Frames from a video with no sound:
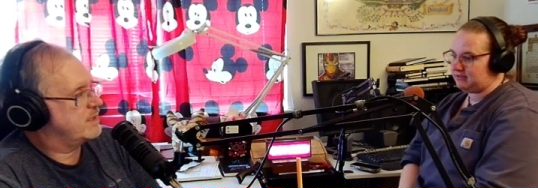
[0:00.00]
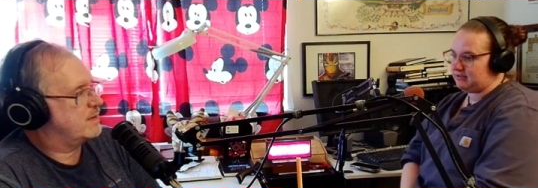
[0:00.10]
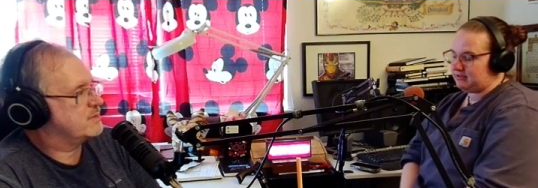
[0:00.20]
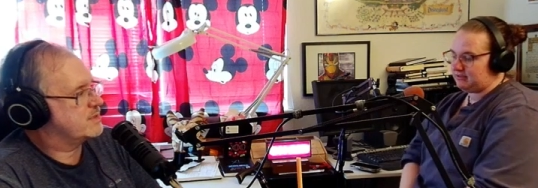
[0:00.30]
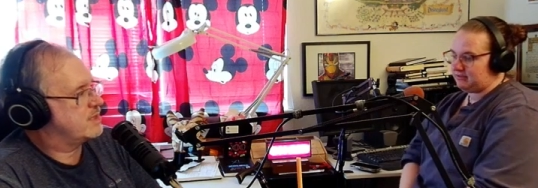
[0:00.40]

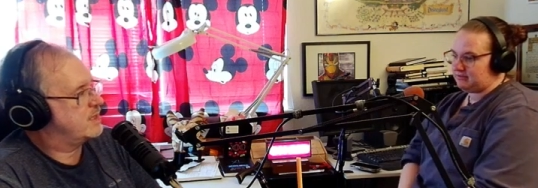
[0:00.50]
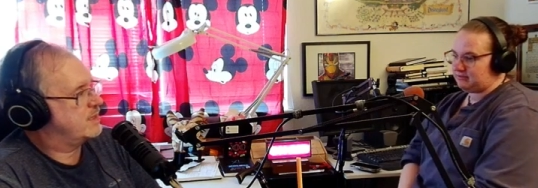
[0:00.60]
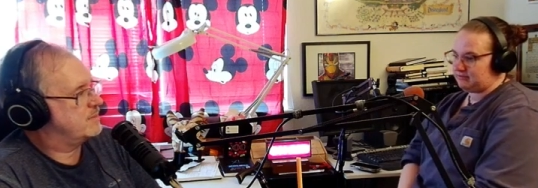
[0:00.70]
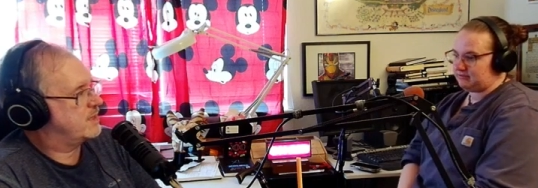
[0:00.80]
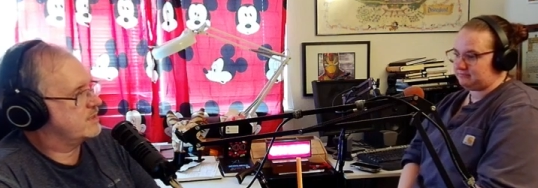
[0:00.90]
Speaker 1: was thinking
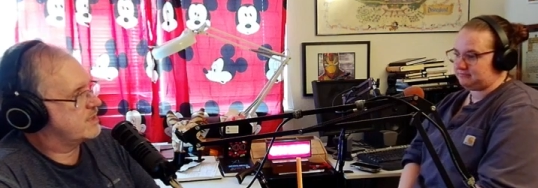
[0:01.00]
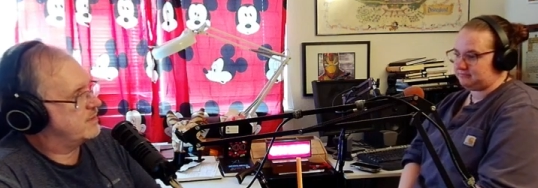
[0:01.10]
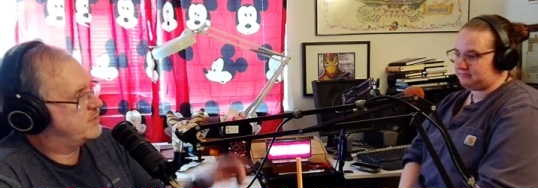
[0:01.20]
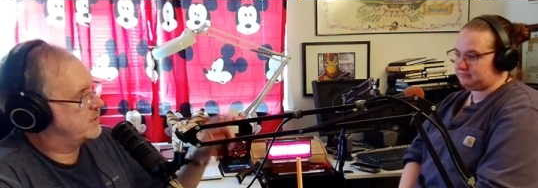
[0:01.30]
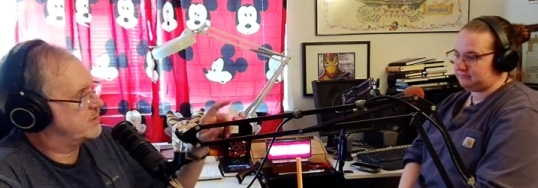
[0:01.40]
about instead of
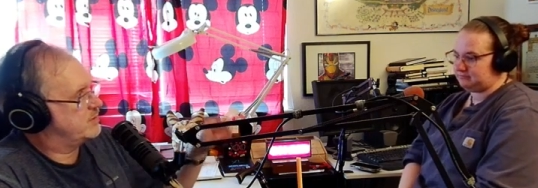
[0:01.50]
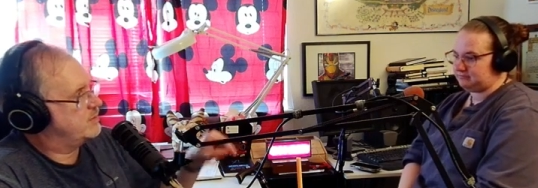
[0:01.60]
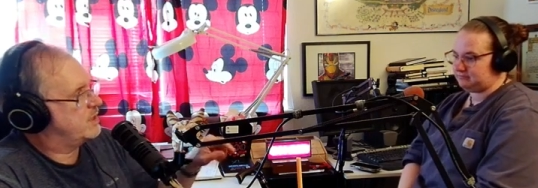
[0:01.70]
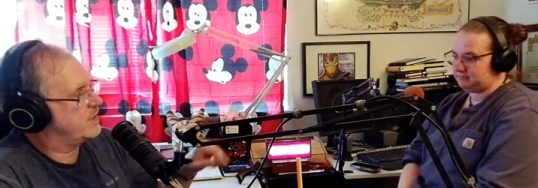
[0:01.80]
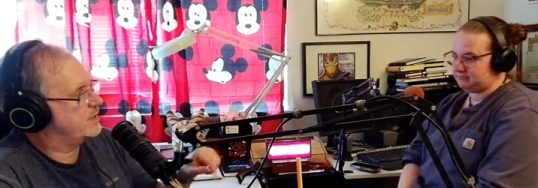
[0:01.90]
doing two
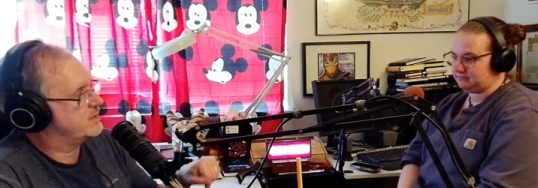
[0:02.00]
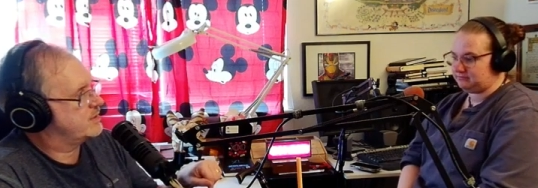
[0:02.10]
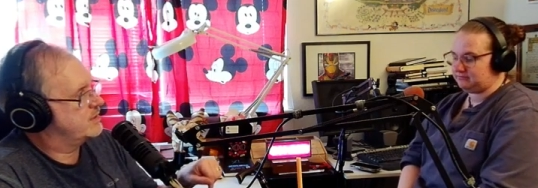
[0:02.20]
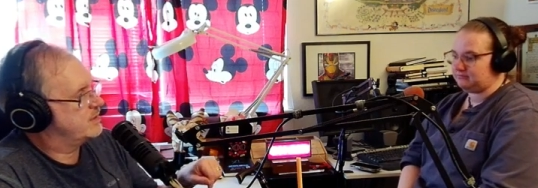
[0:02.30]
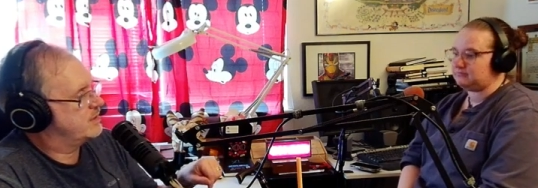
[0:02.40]
lines
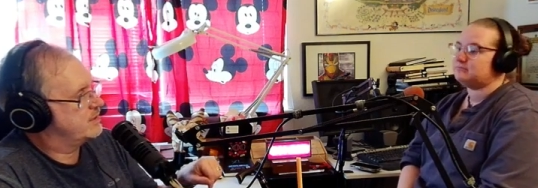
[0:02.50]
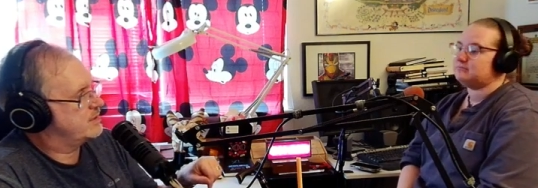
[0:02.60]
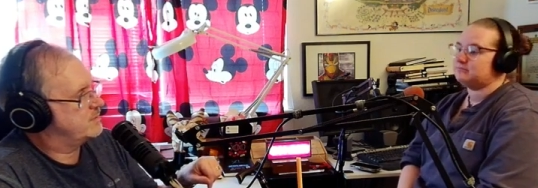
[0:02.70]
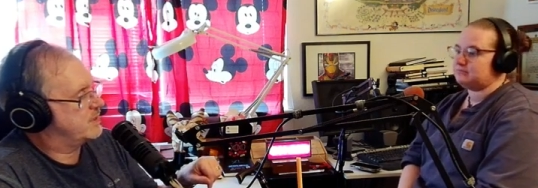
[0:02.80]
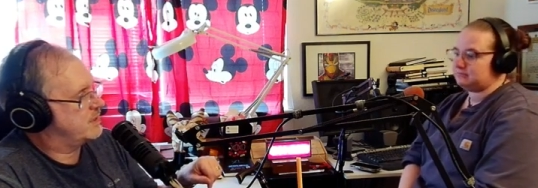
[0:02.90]

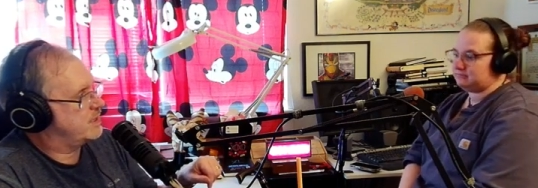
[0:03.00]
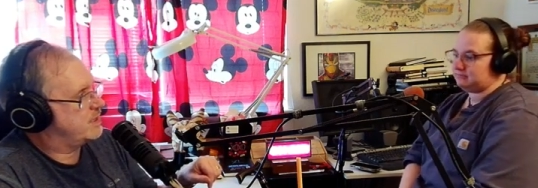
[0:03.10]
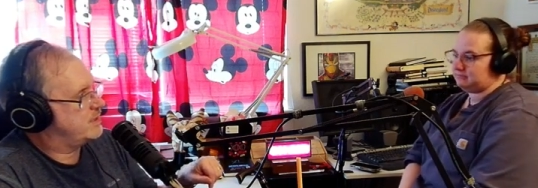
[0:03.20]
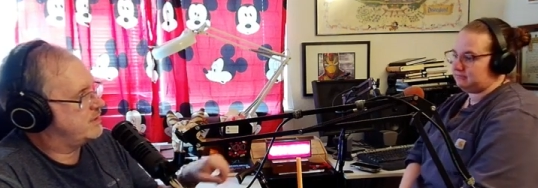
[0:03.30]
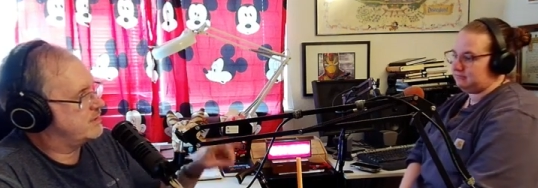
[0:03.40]
to make the
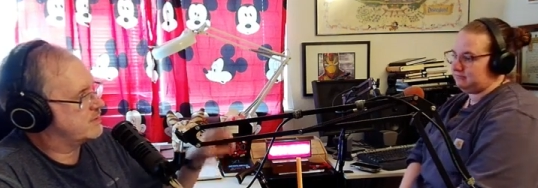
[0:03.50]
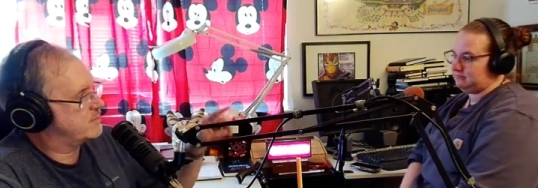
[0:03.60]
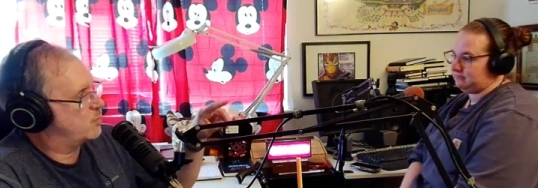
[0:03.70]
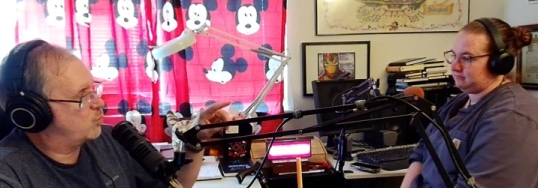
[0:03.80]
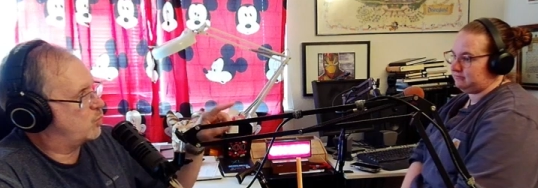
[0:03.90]
eight, you just mm-hmm.
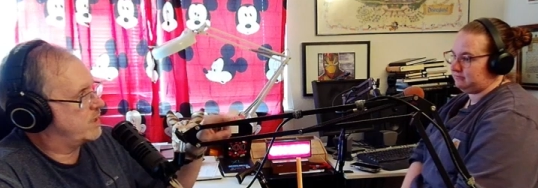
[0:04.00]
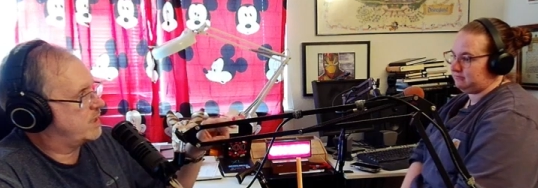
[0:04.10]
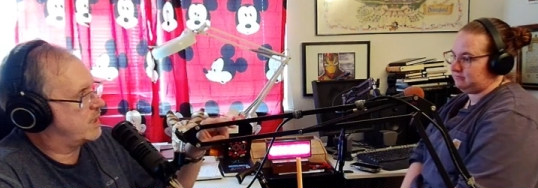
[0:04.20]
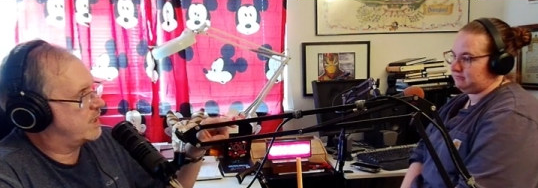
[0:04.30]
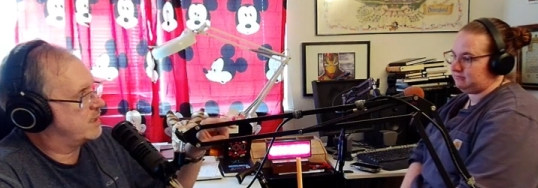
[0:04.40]
make one
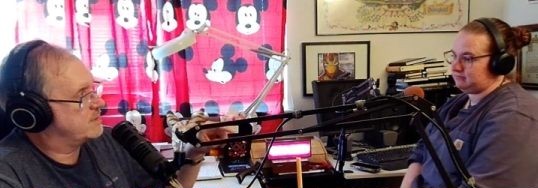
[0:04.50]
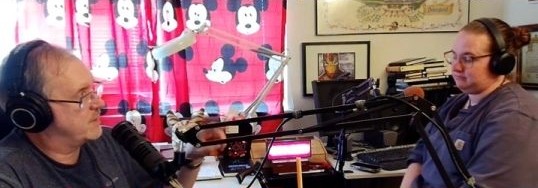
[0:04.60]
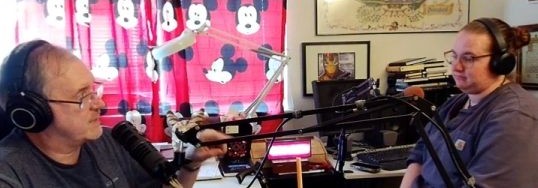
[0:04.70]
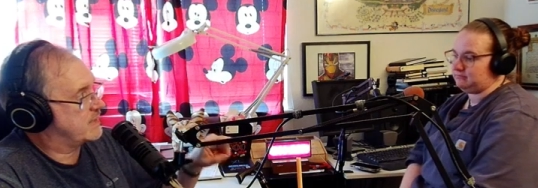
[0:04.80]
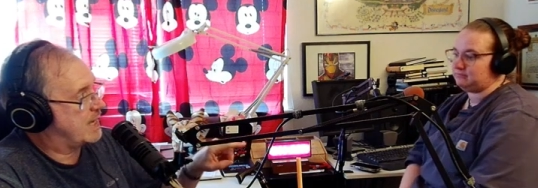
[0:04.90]
line to
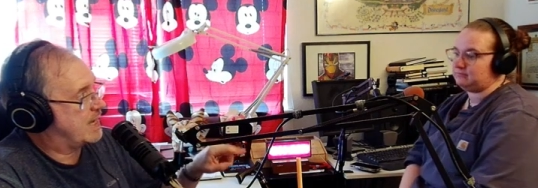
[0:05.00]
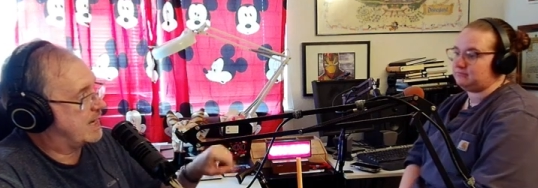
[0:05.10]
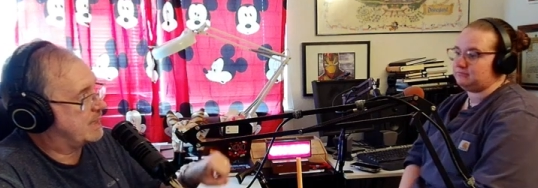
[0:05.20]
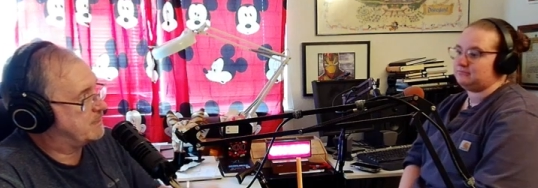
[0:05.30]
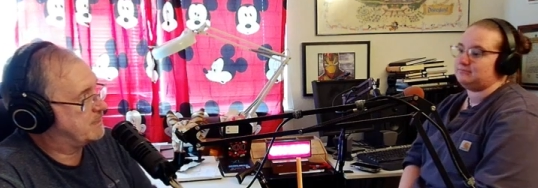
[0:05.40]
make the nine.
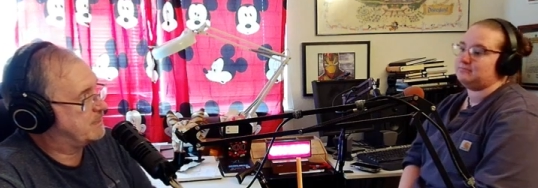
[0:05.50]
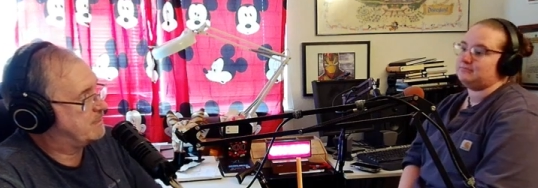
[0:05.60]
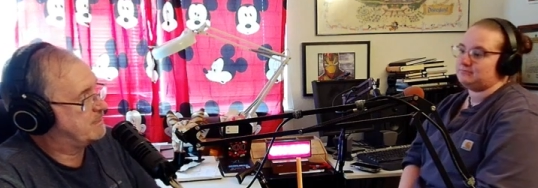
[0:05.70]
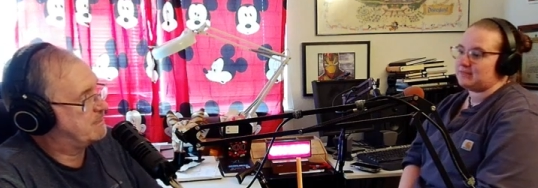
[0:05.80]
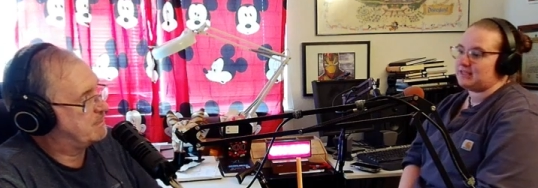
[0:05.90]

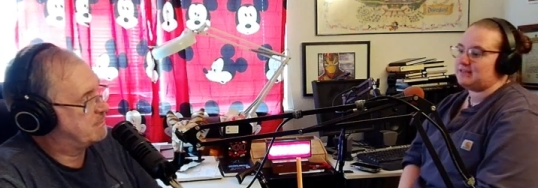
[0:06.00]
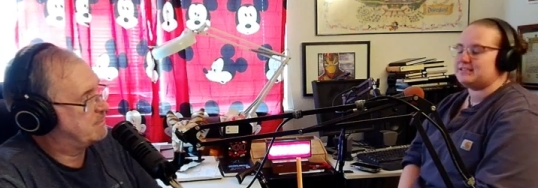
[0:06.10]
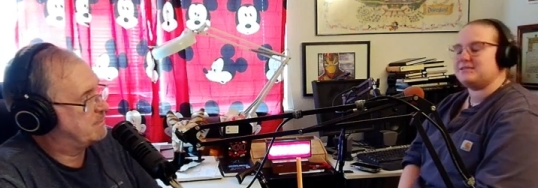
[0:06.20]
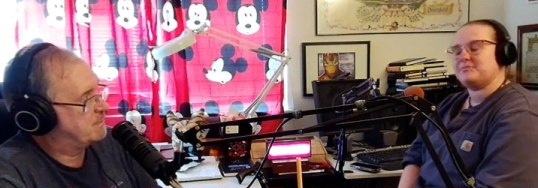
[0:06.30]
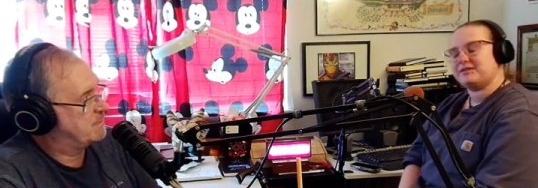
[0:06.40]

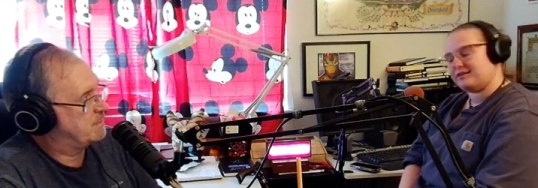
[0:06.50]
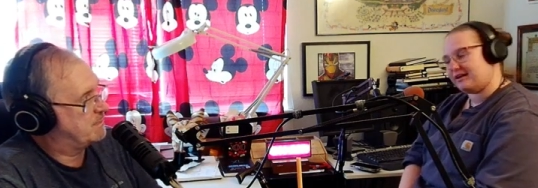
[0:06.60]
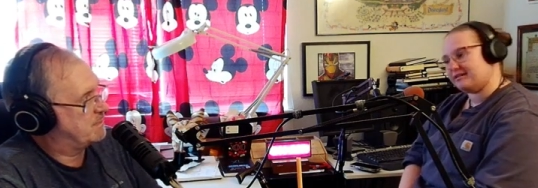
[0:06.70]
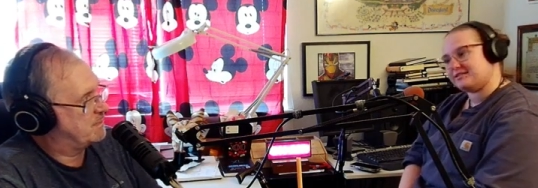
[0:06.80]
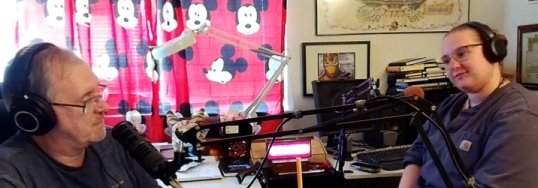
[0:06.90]
Speaker 2: See, but
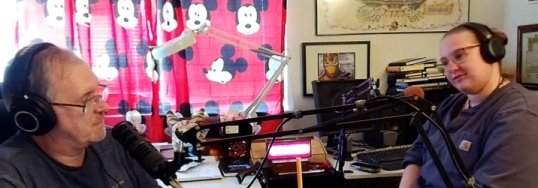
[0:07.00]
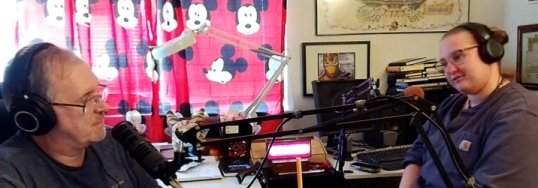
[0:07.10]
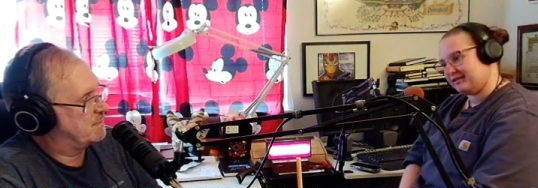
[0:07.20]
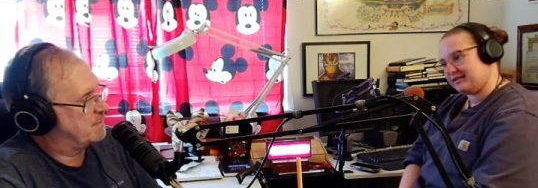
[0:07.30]
nines don't look like that